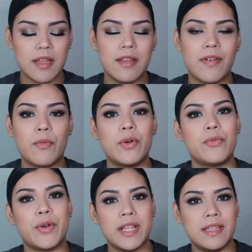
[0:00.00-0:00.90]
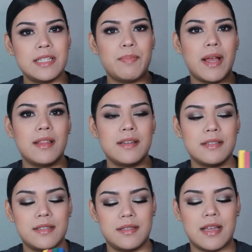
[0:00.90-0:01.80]
if I would rate these
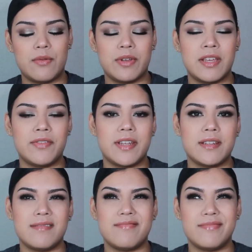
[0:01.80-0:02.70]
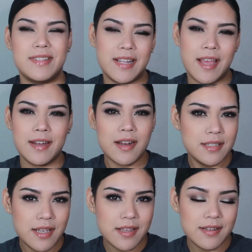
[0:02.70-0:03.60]
palettes, I would give it a 9 out
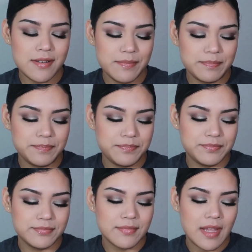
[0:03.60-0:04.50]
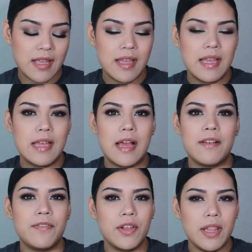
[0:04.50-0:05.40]
of 10. I
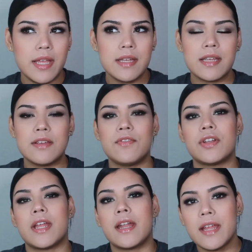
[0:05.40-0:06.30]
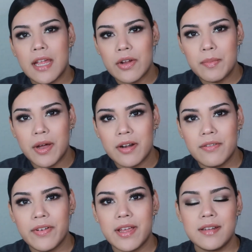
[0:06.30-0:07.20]
feel like if you're not a Harry Potter
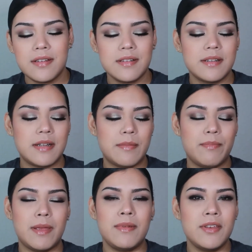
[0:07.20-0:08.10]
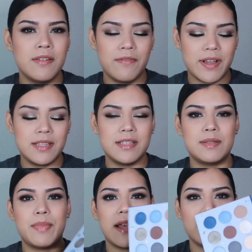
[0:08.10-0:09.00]
fan, maybe you can find these
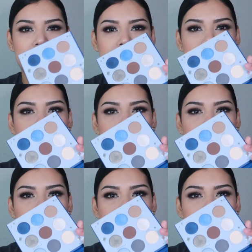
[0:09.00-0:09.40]
palettes,